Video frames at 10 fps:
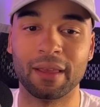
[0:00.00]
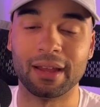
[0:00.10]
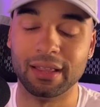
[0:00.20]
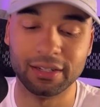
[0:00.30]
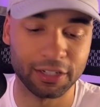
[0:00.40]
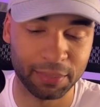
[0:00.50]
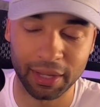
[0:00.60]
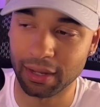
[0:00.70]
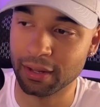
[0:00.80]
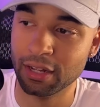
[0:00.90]
And this is
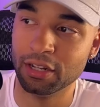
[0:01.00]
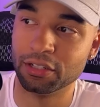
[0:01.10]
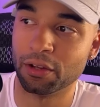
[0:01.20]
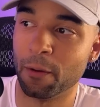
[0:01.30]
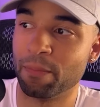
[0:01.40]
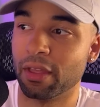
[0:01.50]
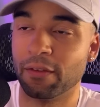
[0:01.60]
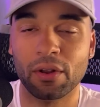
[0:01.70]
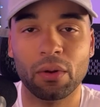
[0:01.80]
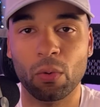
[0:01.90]
big. So
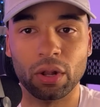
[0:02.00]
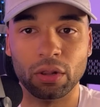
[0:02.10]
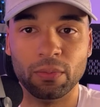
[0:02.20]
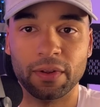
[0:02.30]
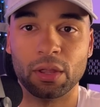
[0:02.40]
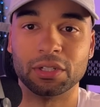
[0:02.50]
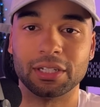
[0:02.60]
if you don't know what a Loom video is,